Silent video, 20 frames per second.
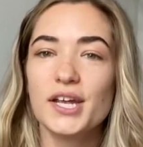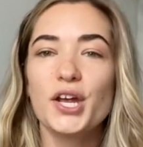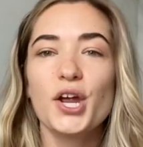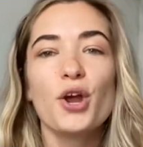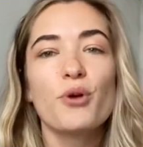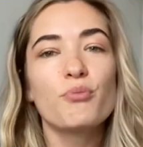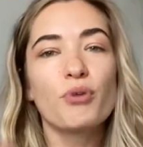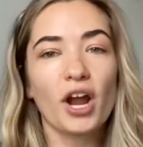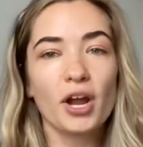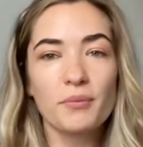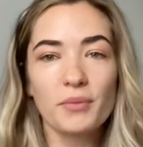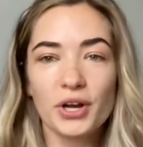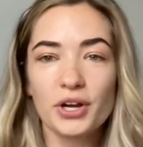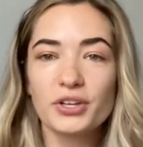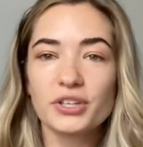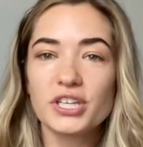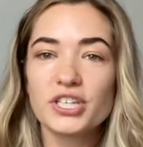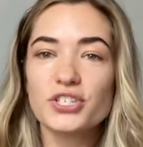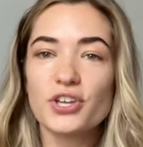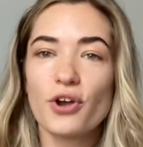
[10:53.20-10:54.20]

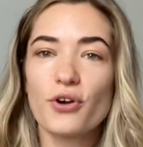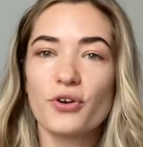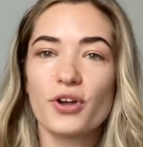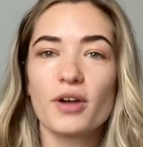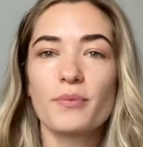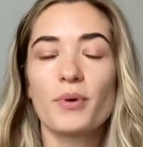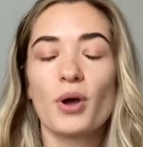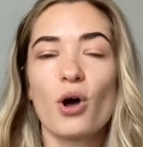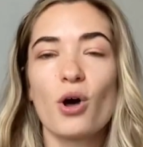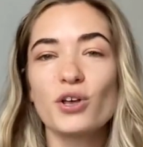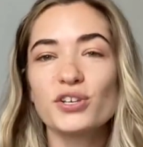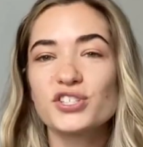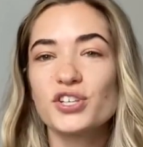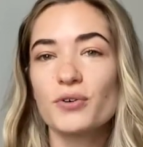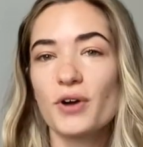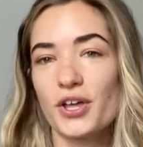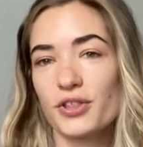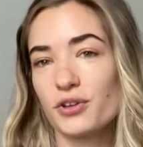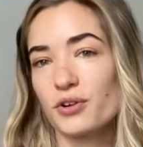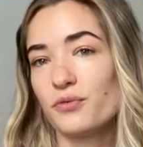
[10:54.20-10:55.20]
primarily yoga, but also
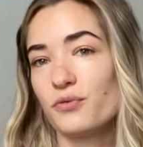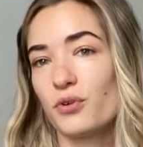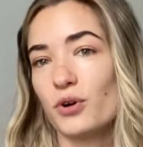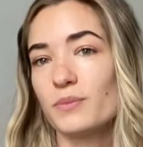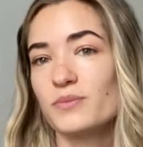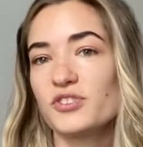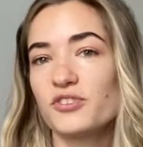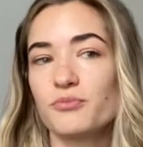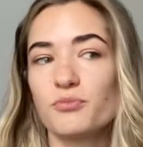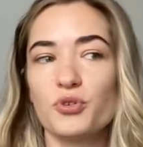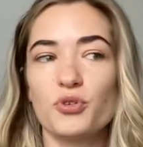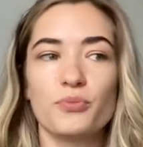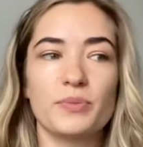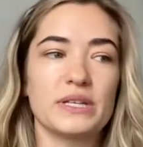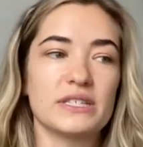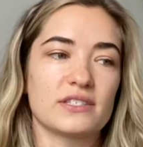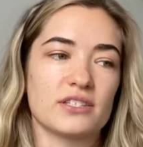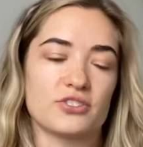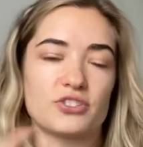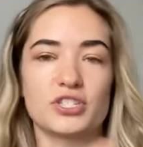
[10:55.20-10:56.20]
other forms of
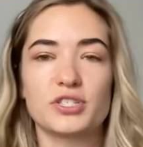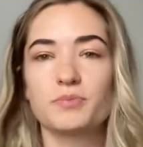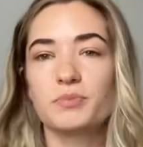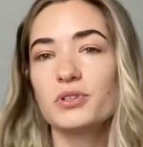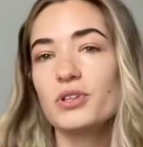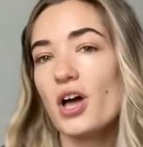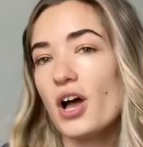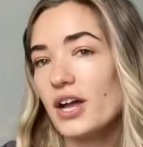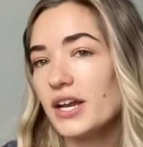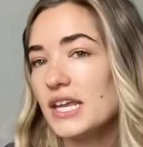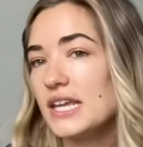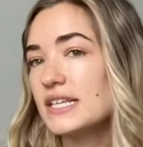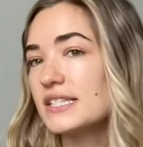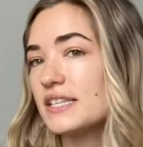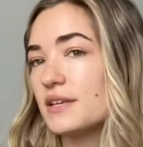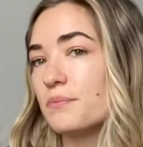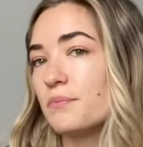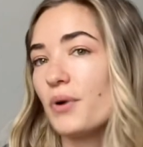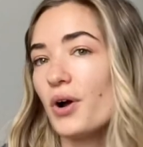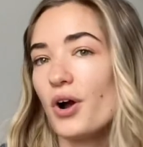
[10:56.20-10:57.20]
movement such as Pilates
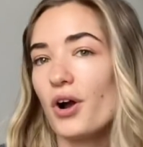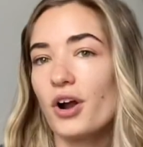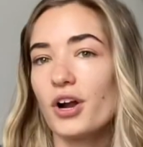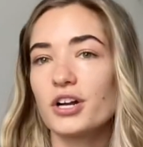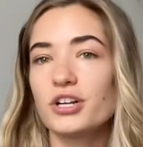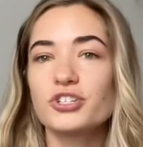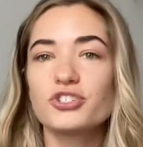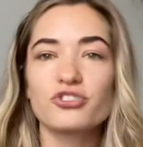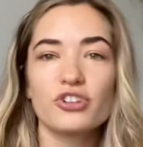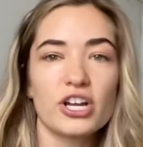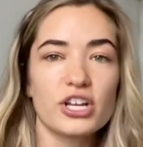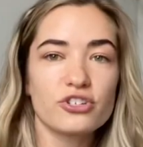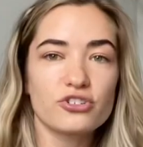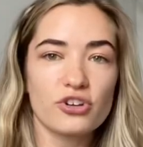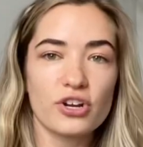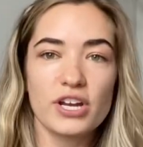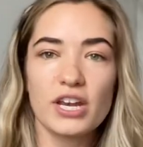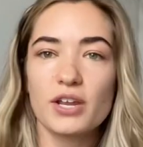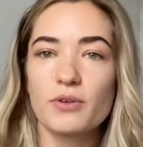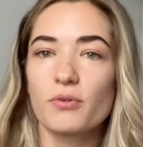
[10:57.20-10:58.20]
and bar, strength
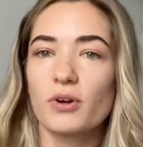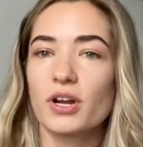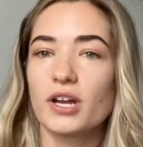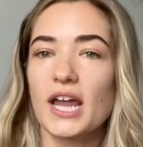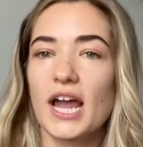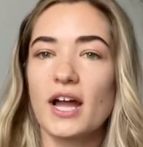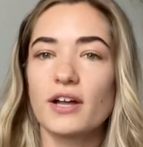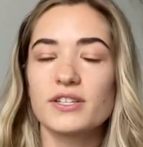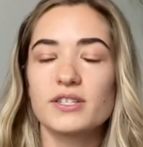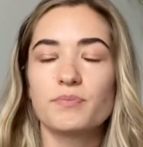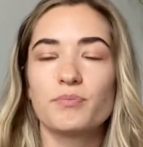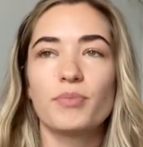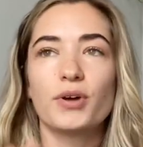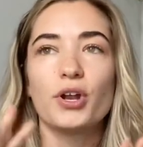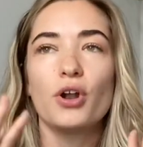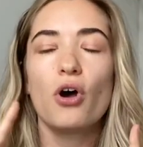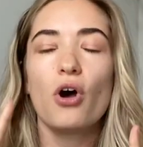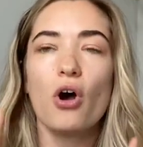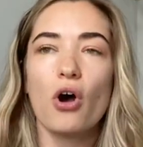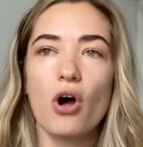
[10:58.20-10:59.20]
training workouts,
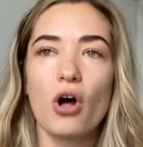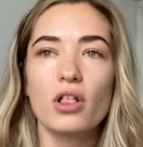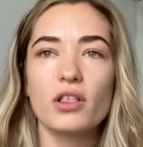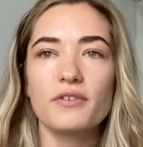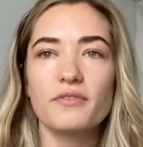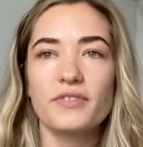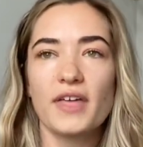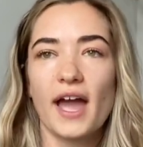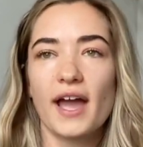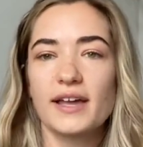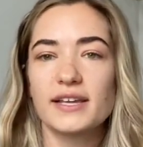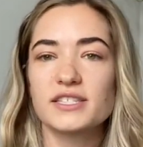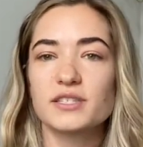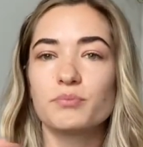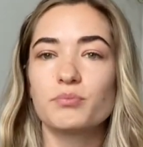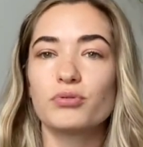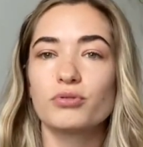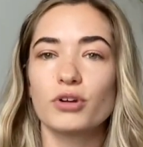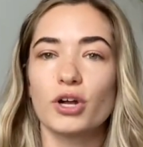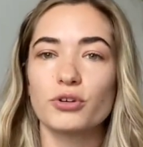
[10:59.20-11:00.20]
but all of that is
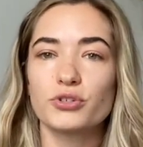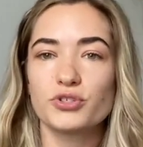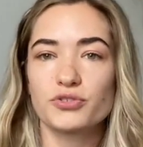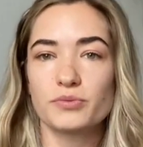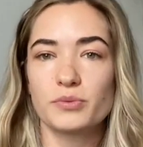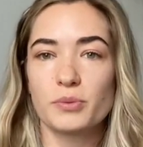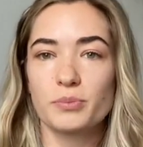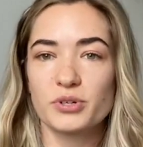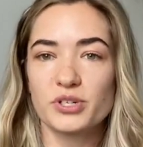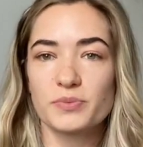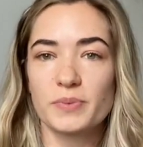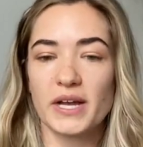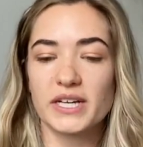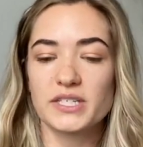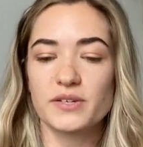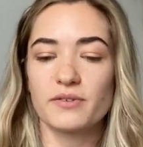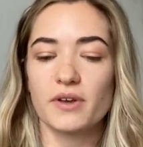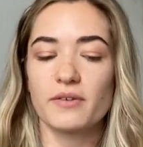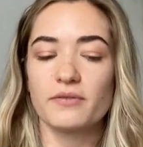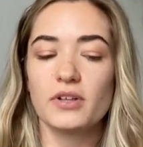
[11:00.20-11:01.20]
approached from the
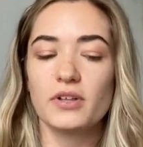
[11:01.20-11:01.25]
perspective of